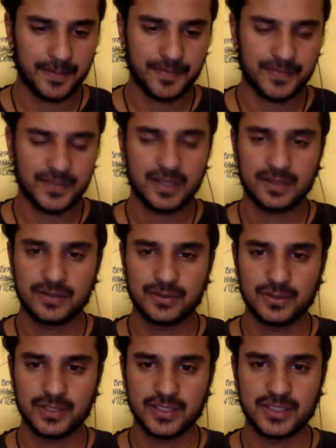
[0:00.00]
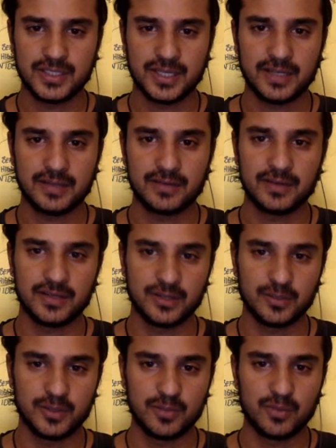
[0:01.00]
yeah, to understand a
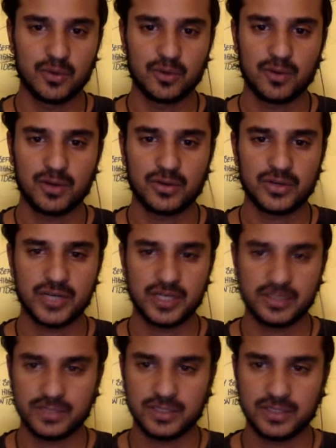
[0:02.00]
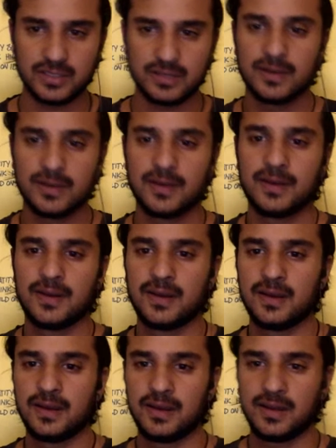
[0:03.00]
little bit more about creativity.
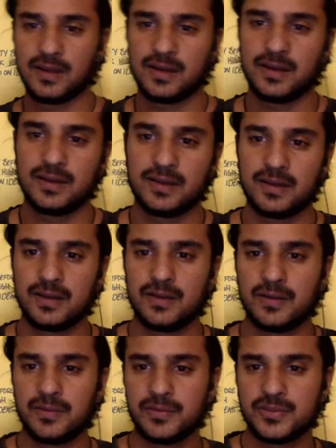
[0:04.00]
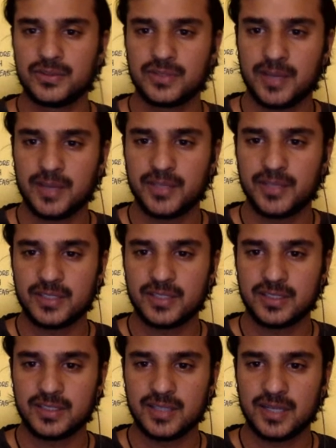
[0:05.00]
And so yeah,
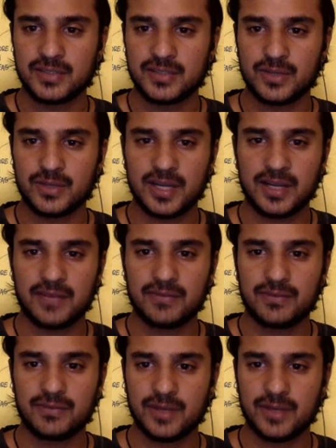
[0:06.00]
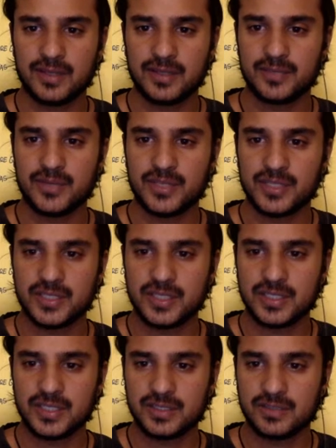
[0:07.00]
basically that is what I have as a
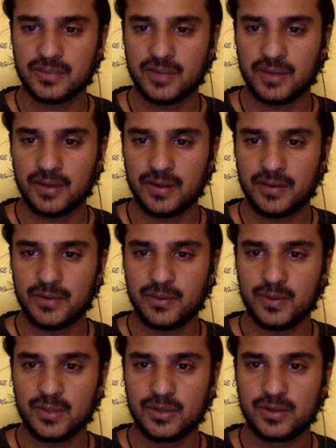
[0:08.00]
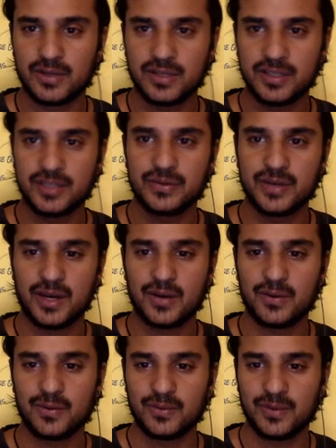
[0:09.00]
presentation, and we will continue
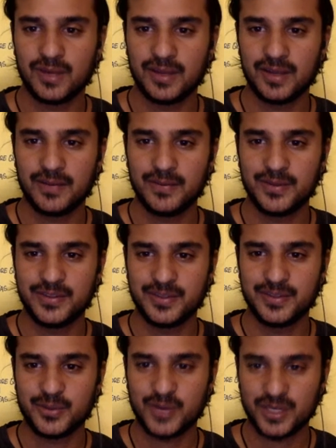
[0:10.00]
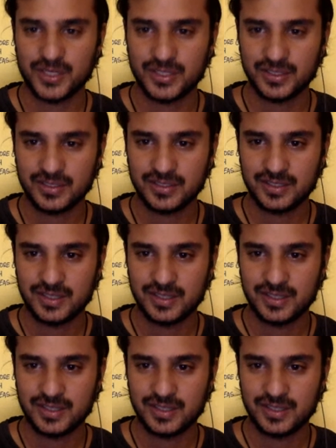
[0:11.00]
now with some questions.